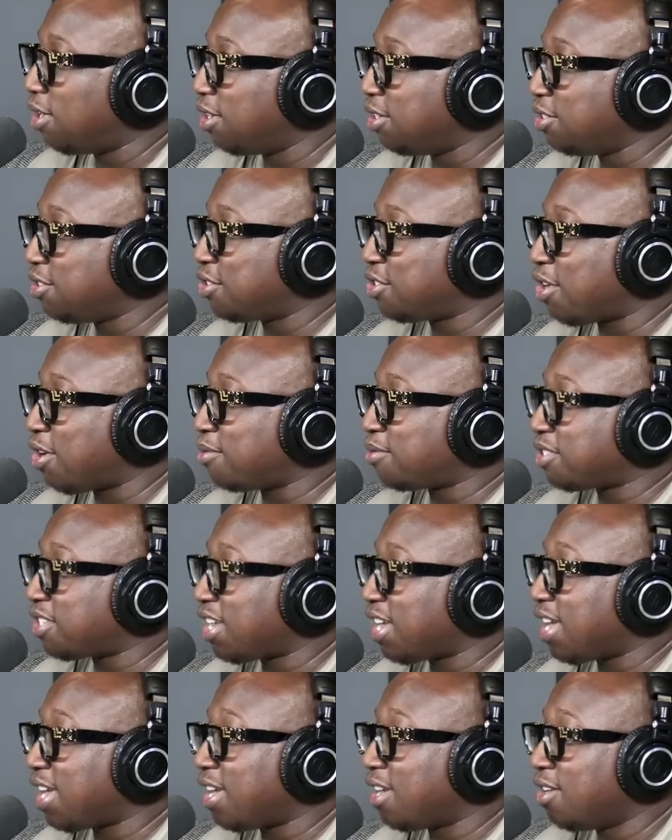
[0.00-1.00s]
You know what I'm
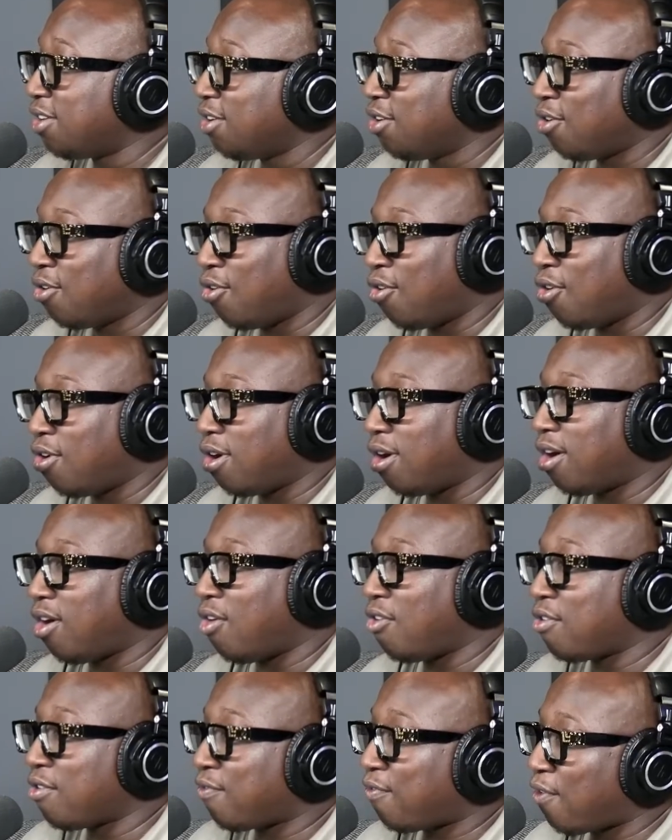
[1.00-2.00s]
saying? Or
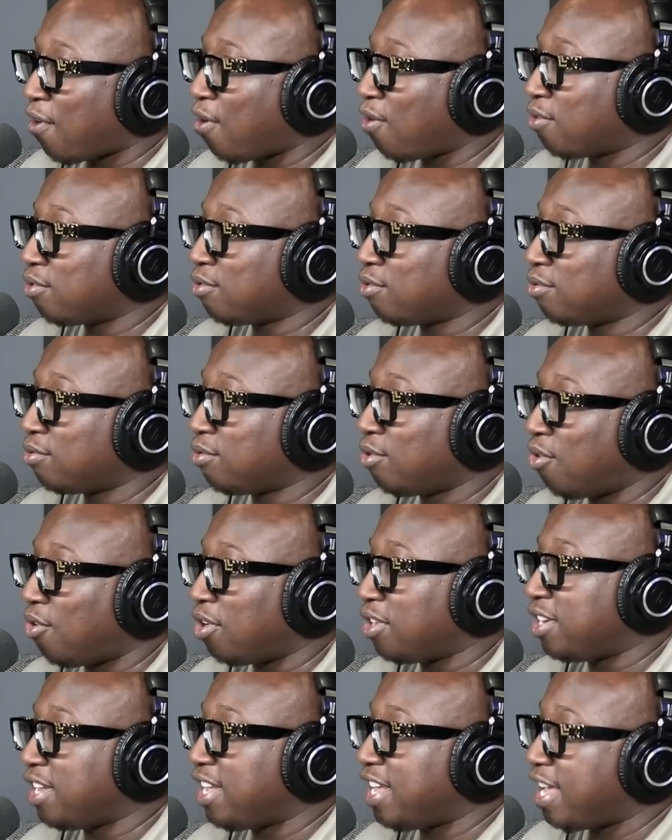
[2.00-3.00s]
on the phone
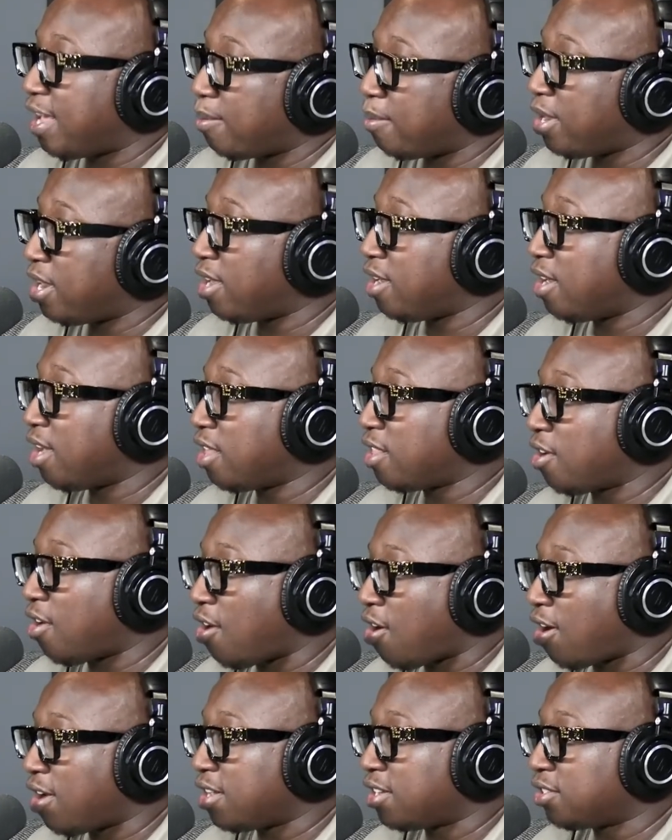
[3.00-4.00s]
or DMing another
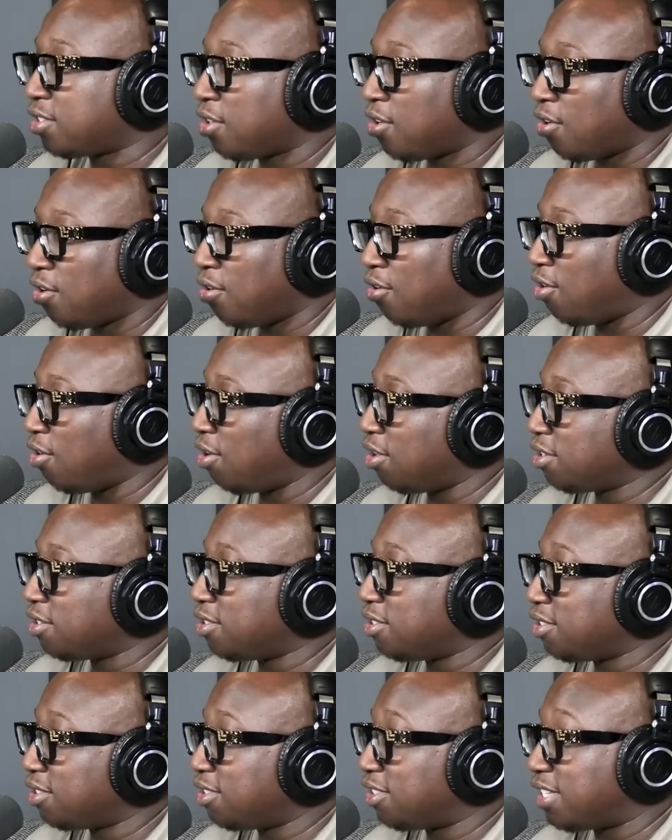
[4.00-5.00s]
artist or
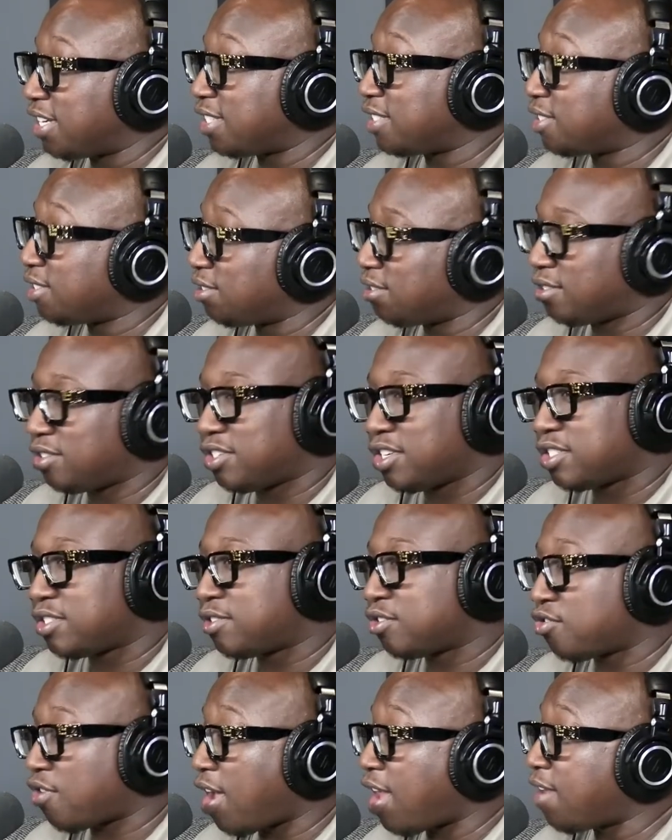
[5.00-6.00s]

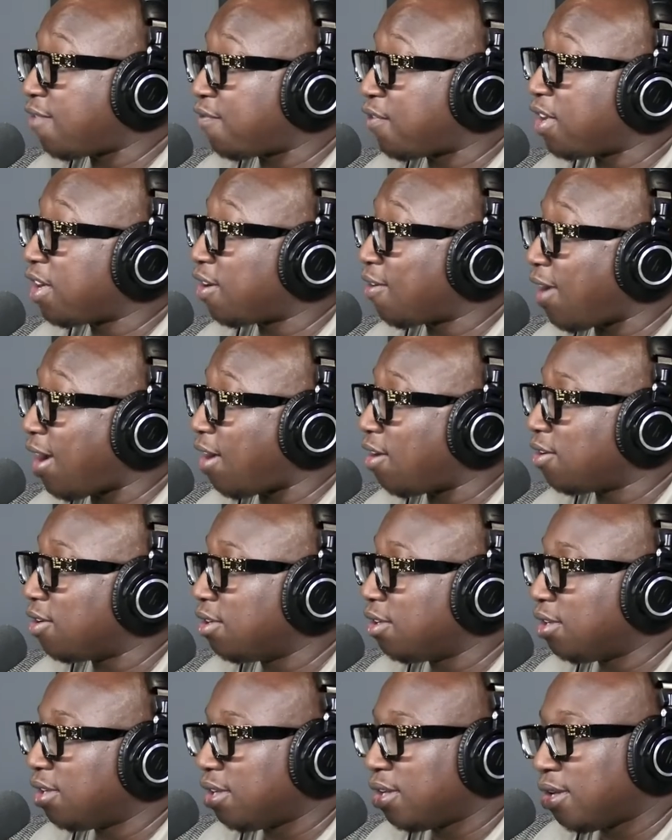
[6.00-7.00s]
just trying to figure out
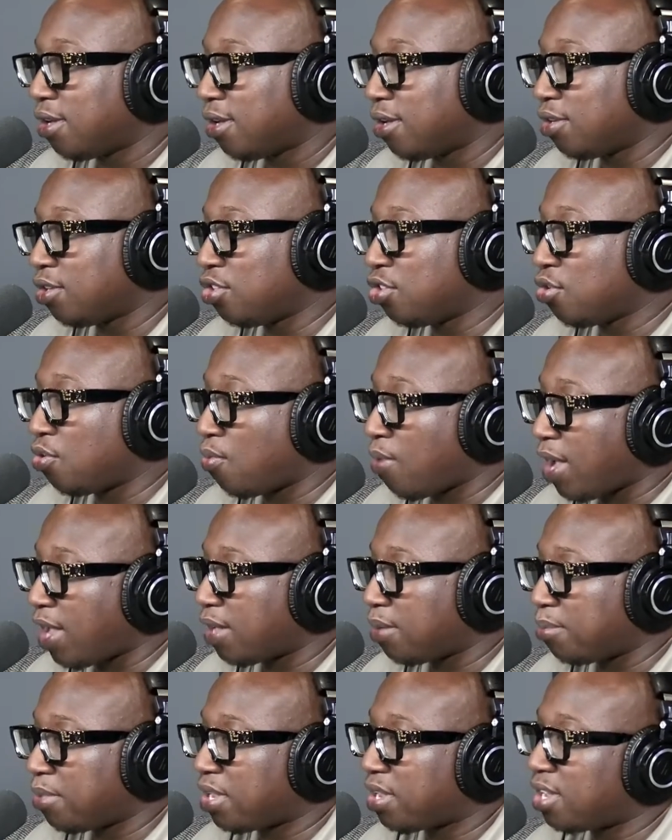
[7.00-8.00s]
the
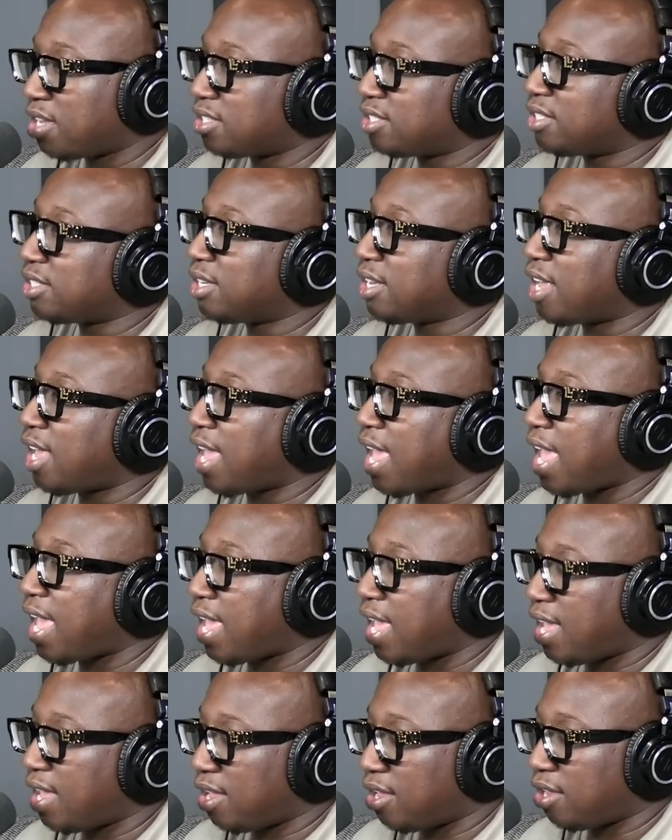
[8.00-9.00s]
way. Because
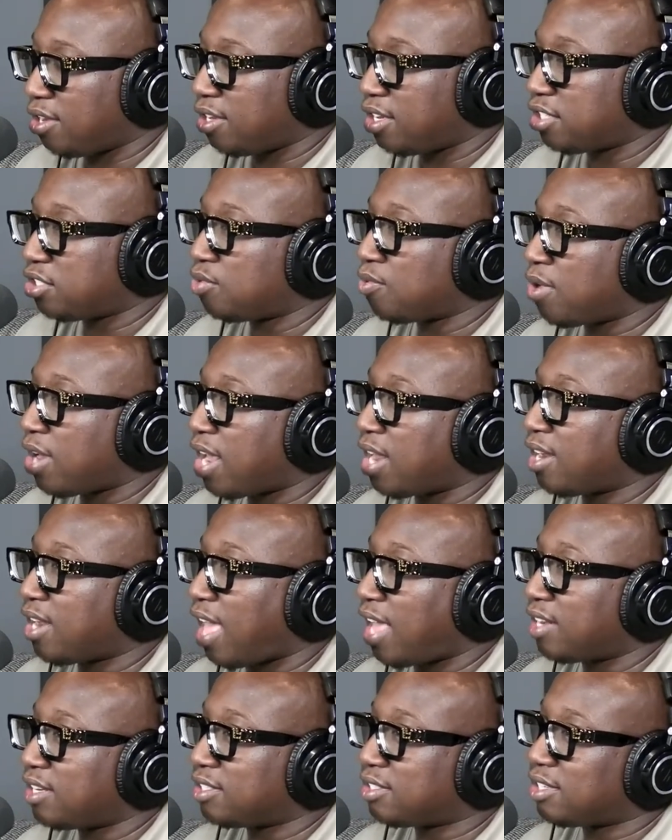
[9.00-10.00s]
this is what I
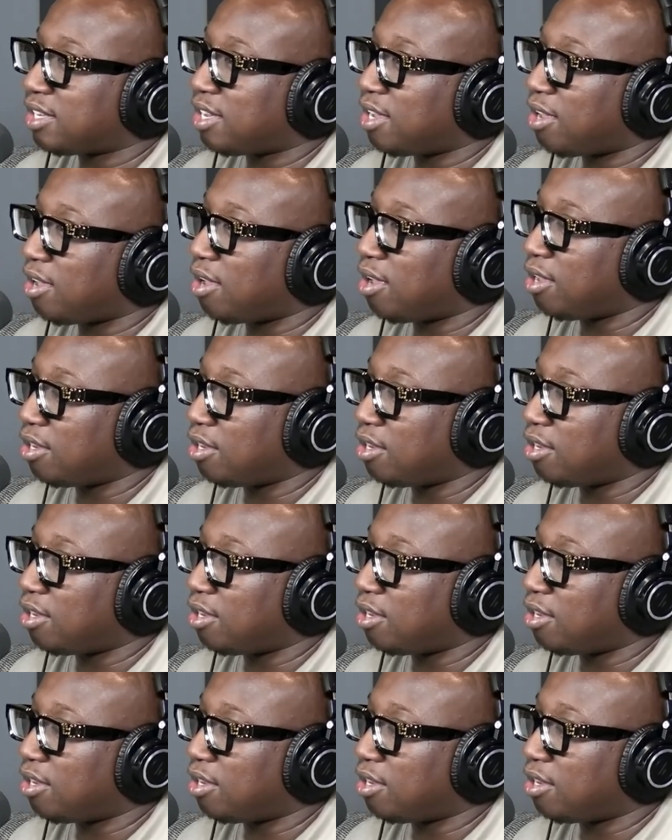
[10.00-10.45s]
like to tell